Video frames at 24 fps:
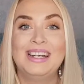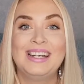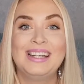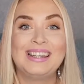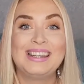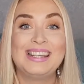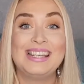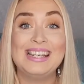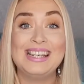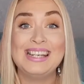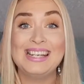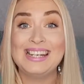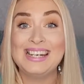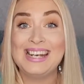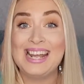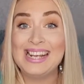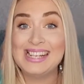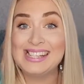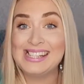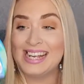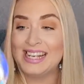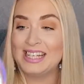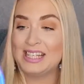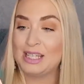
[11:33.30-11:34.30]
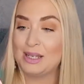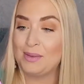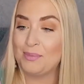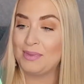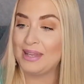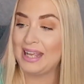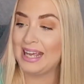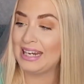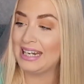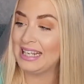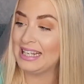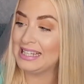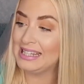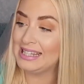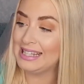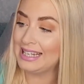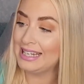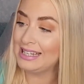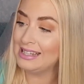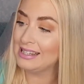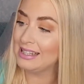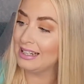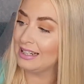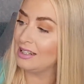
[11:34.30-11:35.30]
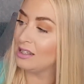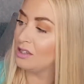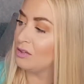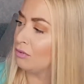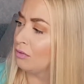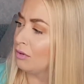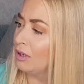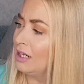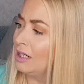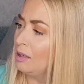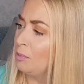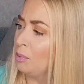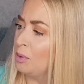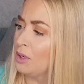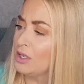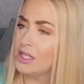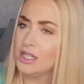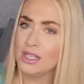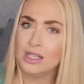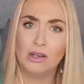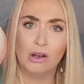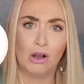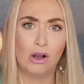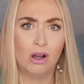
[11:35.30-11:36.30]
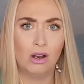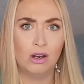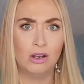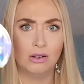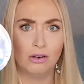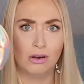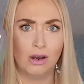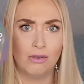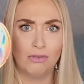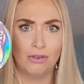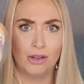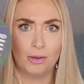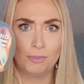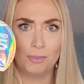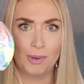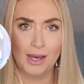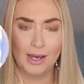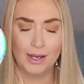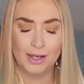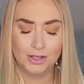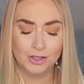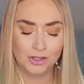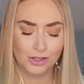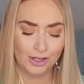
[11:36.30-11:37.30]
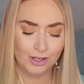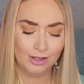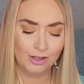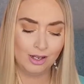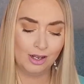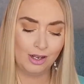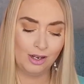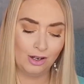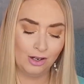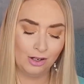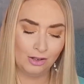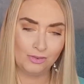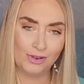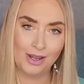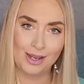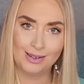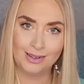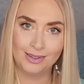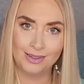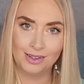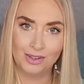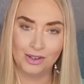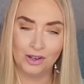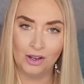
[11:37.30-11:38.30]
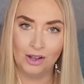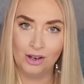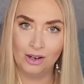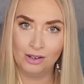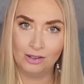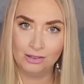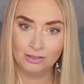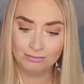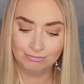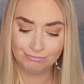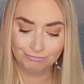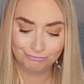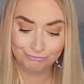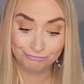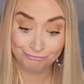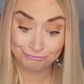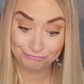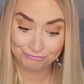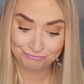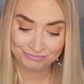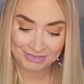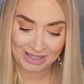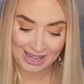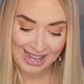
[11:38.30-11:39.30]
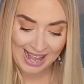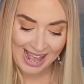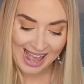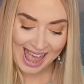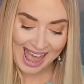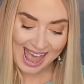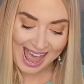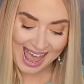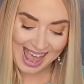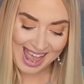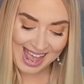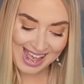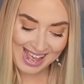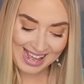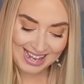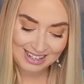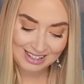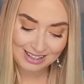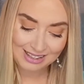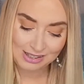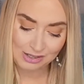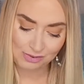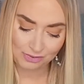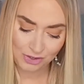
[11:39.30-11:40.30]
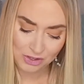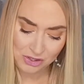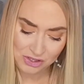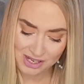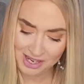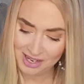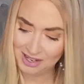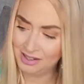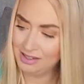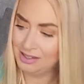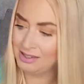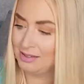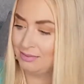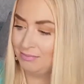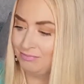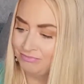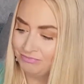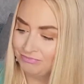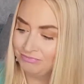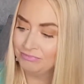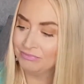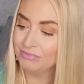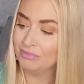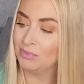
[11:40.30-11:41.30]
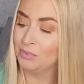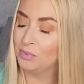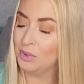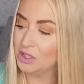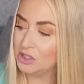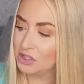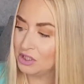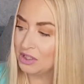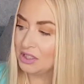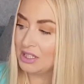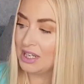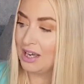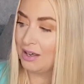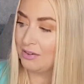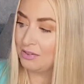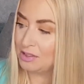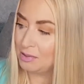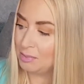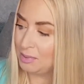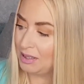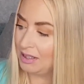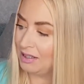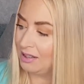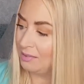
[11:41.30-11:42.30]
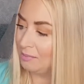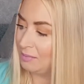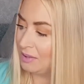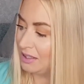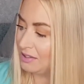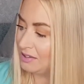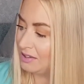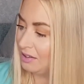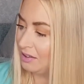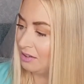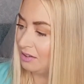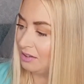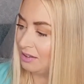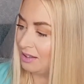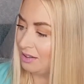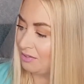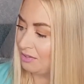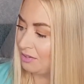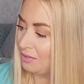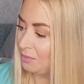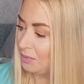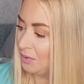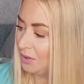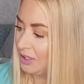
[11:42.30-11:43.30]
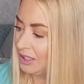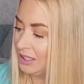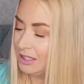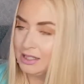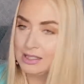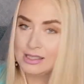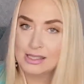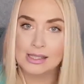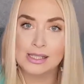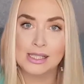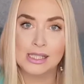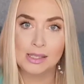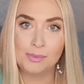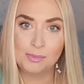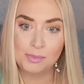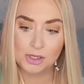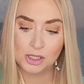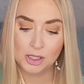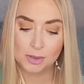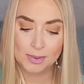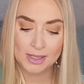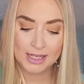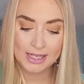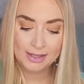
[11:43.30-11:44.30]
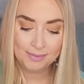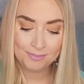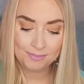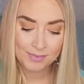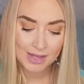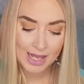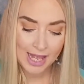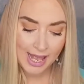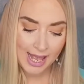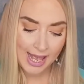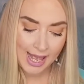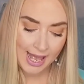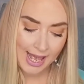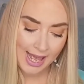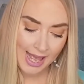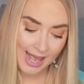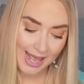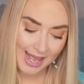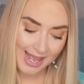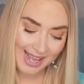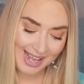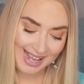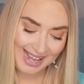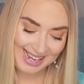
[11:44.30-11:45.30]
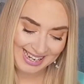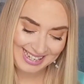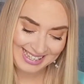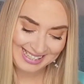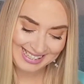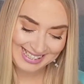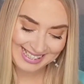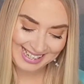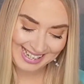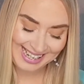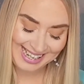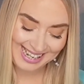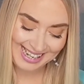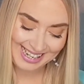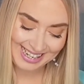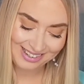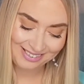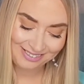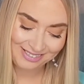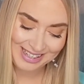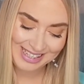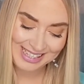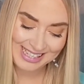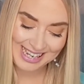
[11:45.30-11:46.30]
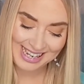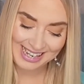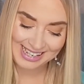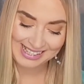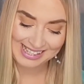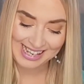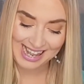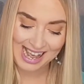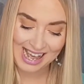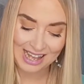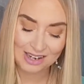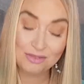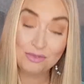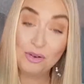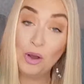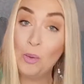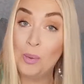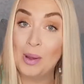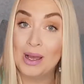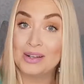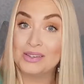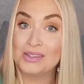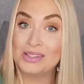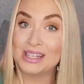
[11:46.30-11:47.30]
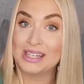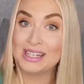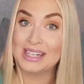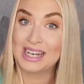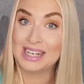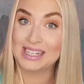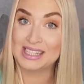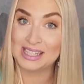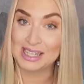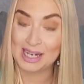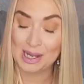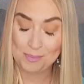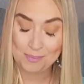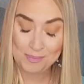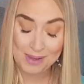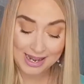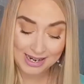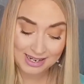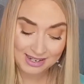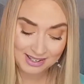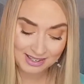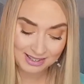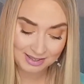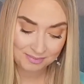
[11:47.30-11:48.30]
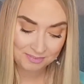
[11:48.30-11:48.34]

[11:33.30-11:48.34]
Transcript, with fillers: The next item then is this. It's really pretty holographic packaging. I love anything hollow. And it's full size, which it'd have to be, I'm guessing, given what it seems to be. And it retails at £4.99.